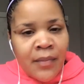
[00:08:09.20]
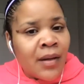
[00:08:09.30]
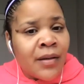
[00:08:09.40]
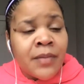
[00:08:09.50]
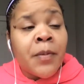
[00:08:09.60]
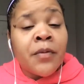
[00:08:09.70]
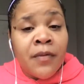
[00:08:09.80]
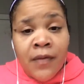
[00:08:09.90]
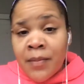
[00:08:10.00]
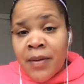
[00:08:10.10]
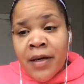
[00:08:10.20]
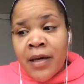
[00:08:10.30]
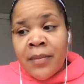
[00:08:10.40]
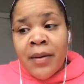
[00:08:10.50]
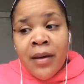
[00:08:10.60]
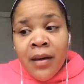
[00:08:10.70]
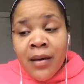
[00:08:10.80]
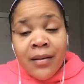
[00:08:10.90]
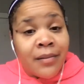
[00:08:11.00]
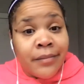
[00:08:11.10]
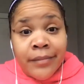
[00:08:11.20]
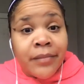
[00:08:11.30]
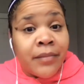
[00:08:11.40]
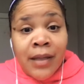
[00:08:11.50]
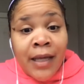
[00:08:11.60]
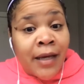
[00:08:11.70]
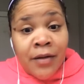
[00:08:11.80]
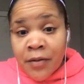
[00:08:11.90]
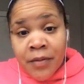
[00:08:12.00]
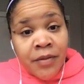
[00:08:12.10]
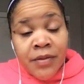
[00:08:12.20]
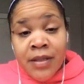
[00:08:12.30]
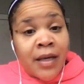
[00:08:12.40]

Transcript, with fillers: because both of them became landowners.